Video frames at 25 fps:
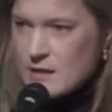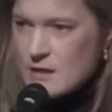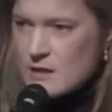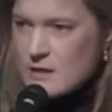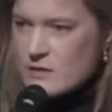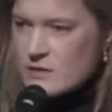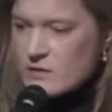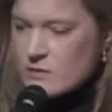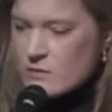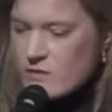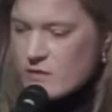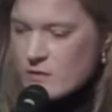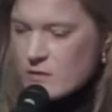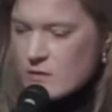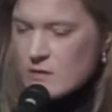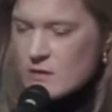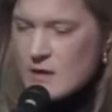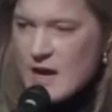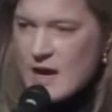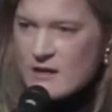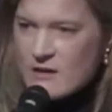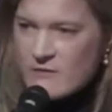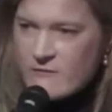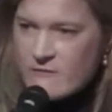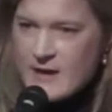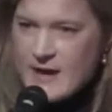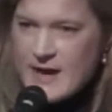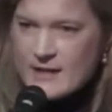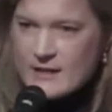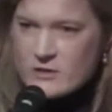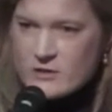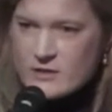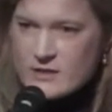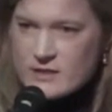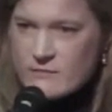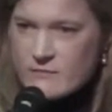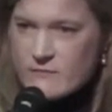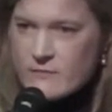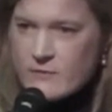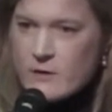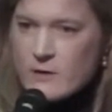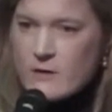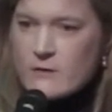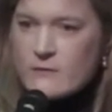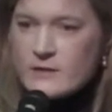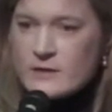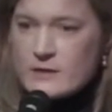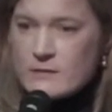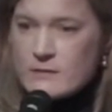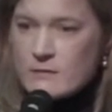So there are a lot of factors
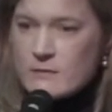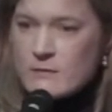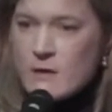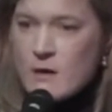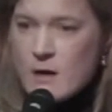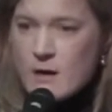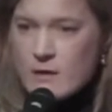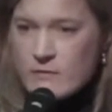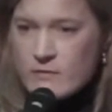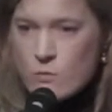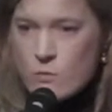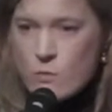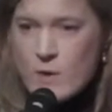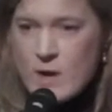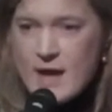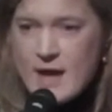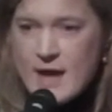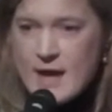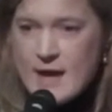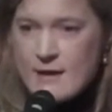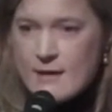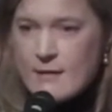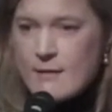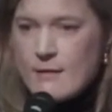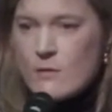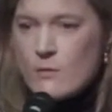involved, and along the way,